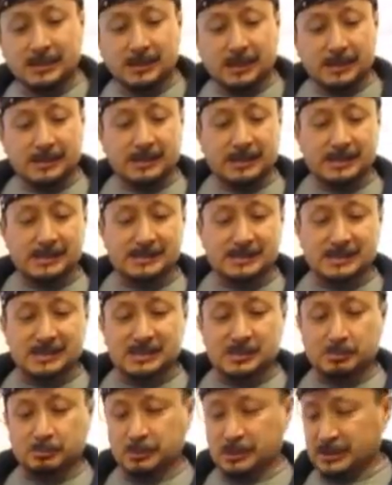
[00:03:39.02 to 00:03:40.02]
and then it's
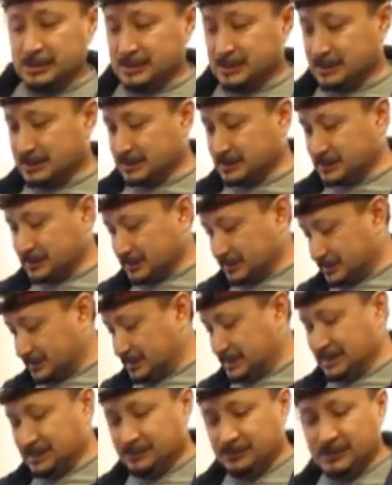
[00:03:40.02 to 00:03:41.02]
gonna split to the
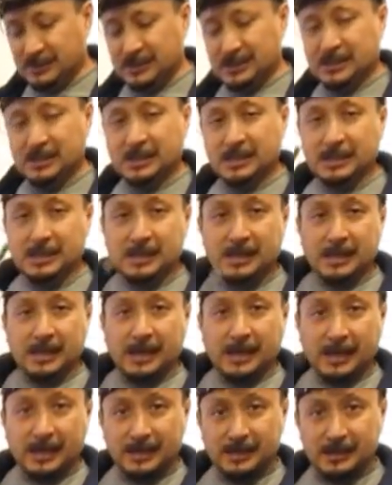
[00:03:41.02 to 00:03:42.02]
TV
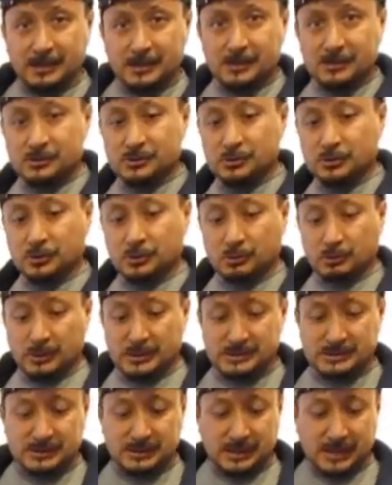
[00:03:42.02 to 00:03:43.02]
and to the
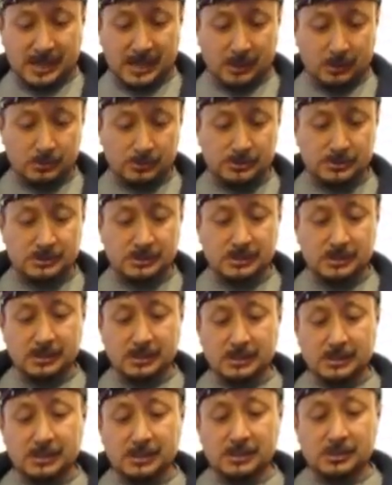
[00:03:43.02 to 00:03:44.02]
rest of the house.
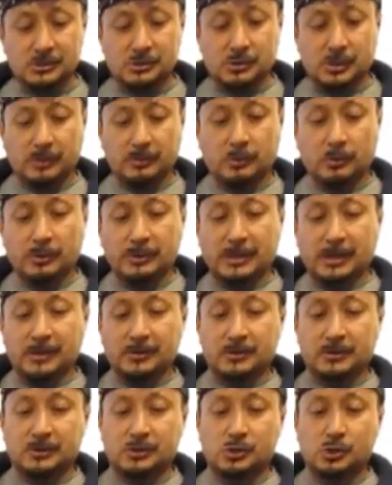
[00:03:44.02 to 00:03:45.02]
So I'm going
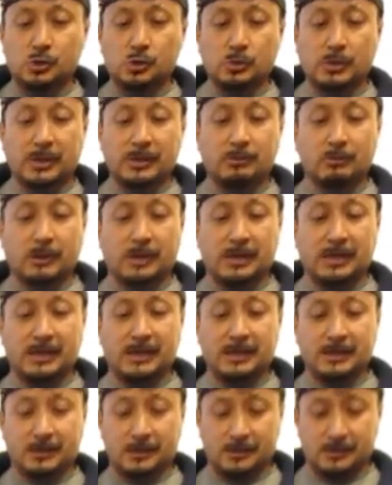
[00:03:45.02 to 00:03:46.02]
out the two-way right
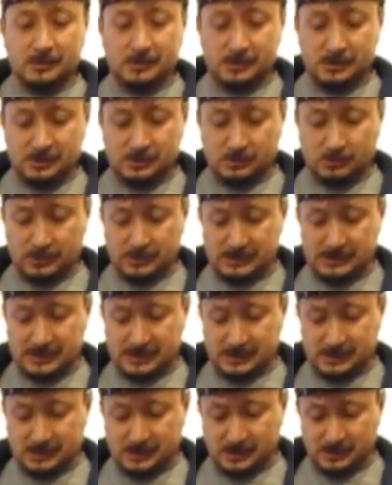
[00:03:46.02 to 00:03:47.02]
here to squeeze
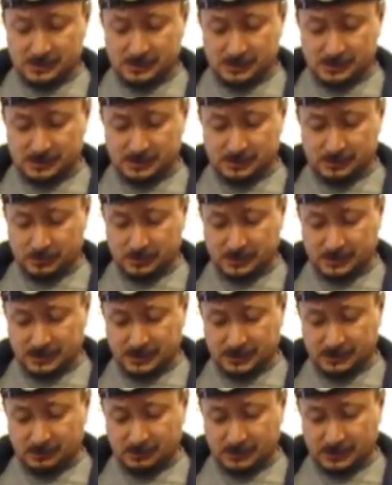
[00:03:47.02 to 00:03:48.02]
it, to put
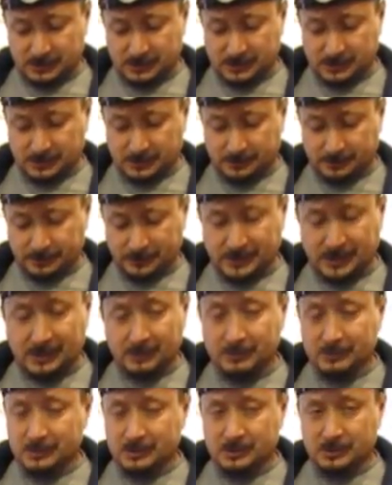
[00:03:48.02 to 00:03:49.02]
that in right there.
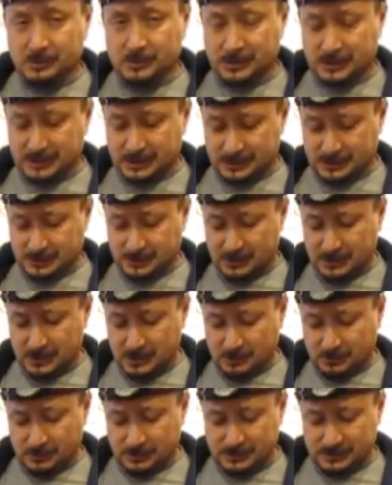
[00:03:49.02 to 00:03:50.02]
I'm going to go ahead and,
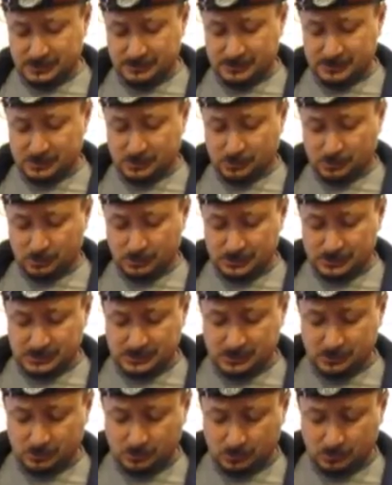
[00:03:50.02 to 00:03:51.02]
when you see me screwing this
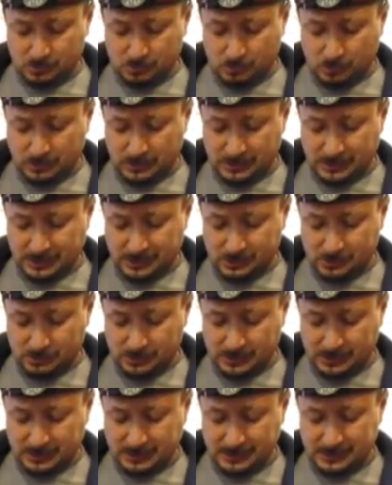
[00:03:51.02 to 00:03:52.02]
in with one hand
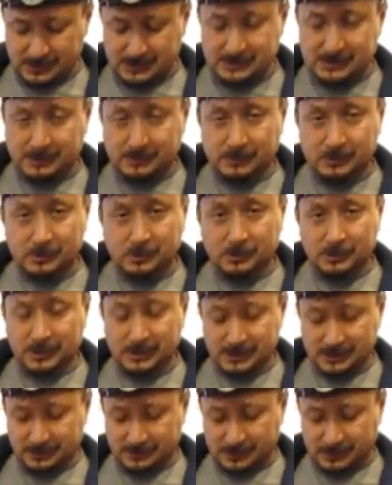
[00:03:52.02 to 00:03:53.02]
trying to get this, I'm going to go
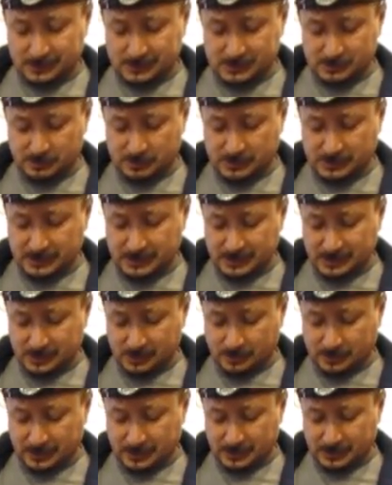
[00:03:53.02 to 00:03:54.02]
ahead and speed that
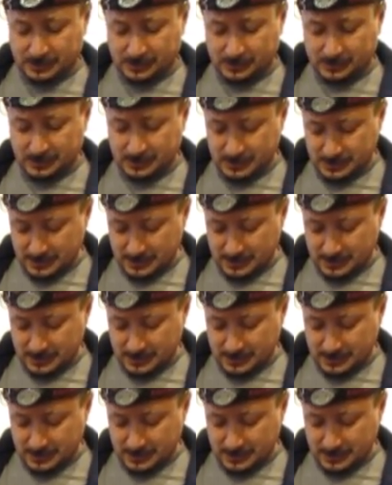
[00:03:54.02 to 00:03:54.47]
up on the